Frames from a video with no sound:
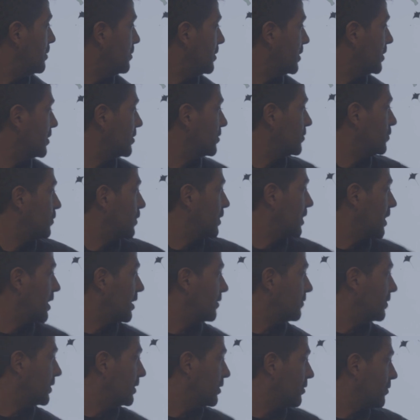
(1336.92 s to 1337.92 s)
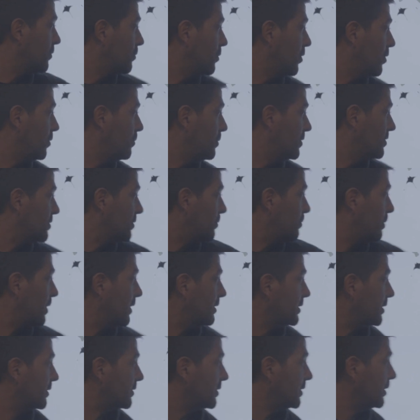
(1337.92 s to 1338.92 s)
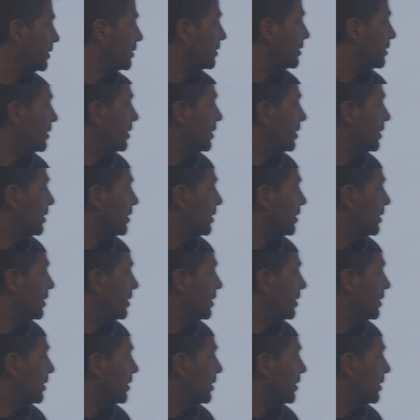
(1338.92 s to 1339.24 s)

because we have a lot of movements of mantas here.